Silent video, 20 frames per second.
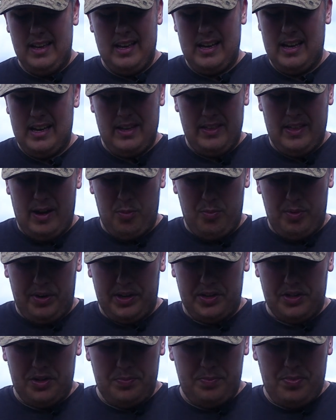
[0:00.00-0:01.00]
that'll
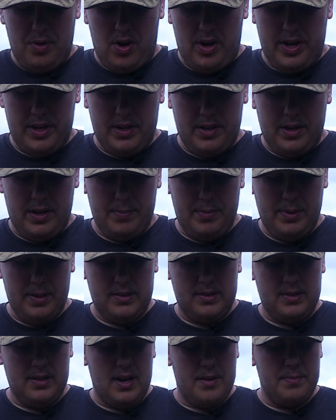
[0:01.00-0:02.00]
bring us a bite.
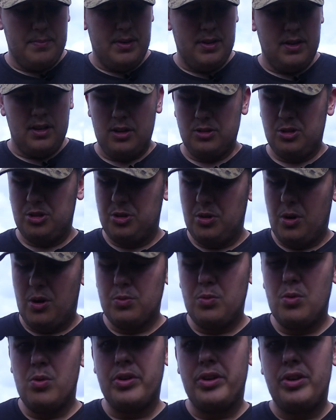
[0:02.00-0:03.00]
But I just
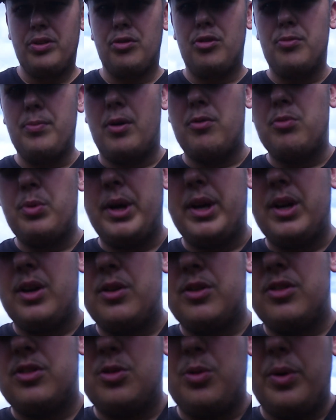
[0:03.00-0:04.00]
thought I'd walk you through my
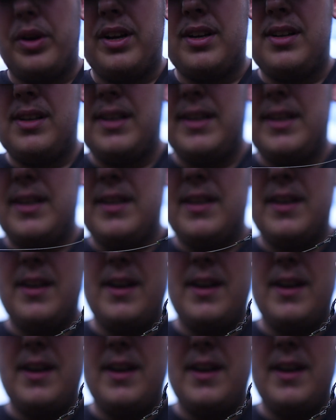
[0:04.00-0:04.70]
rigs quickly.